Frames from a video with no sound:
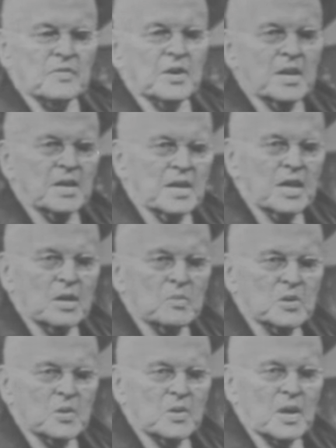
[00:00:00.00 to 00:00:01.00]
the very day he
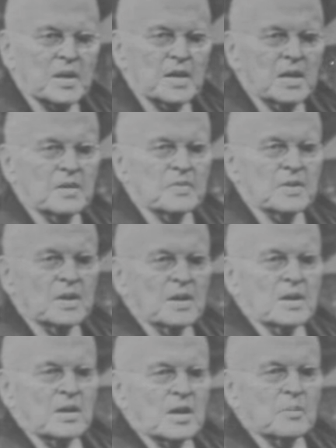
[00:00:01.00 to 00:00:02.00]
was going to leave,
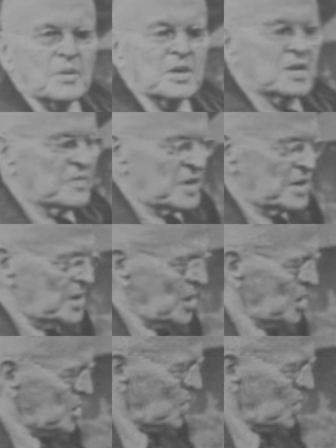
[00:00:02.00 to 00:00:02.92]
a bunch of Indians